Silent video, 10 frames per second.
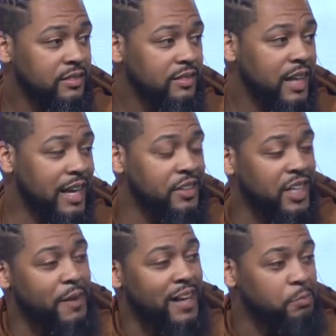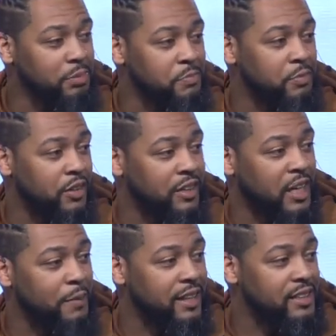Are you thinking about the people? Are you thinking
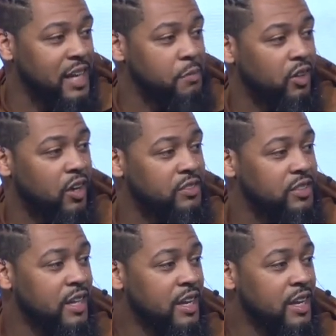about the tablecloths?